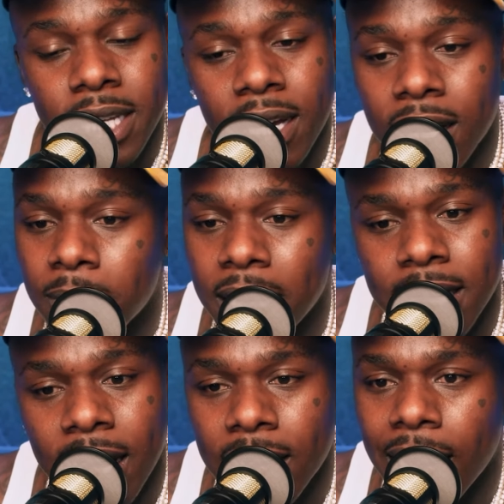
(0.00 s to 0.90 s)
Damn, my
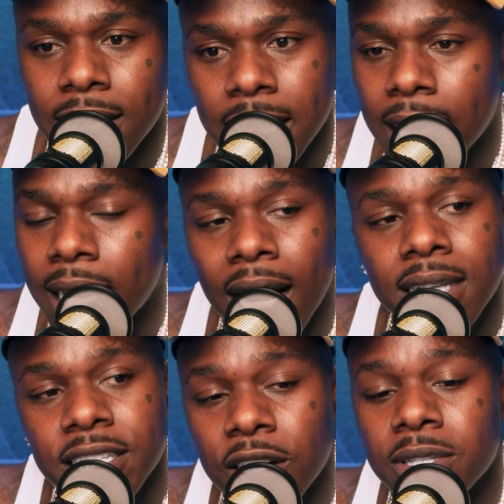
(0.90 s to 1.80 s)
daddy got his ass. Nah,
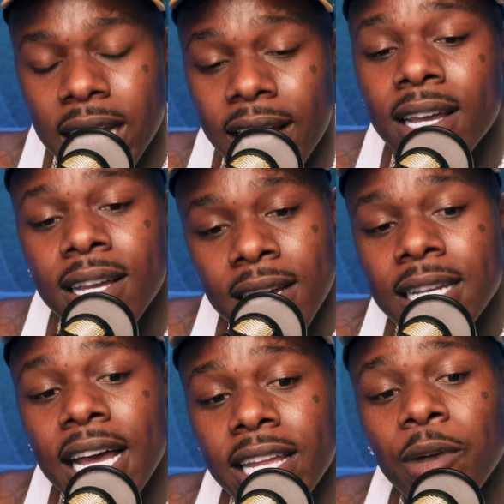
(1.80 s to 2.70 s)
she gonna say.
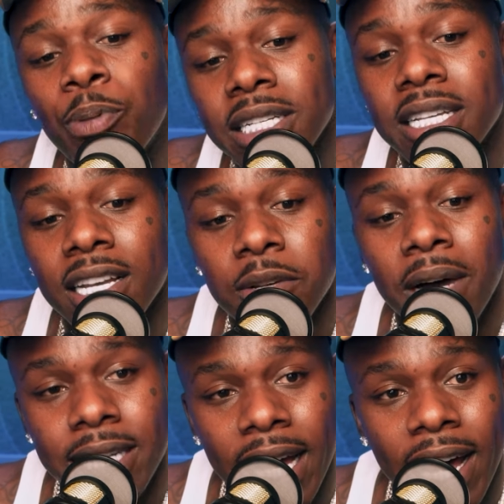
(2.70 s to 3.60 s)
That nigga put his hands on
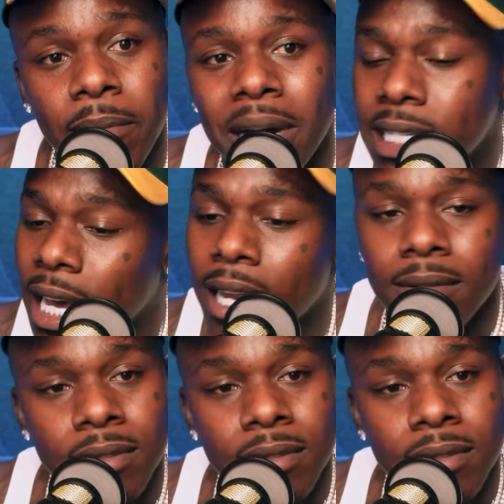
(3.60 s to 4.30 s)
my daddy.